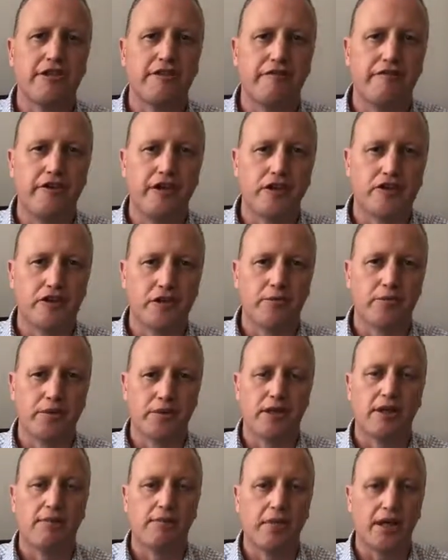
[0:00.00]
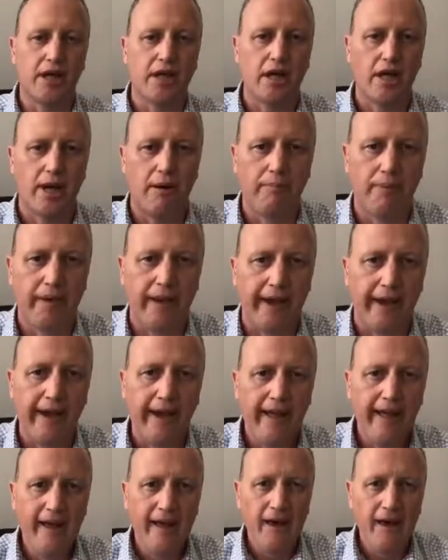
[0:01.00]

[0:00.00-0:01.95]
division within a big company,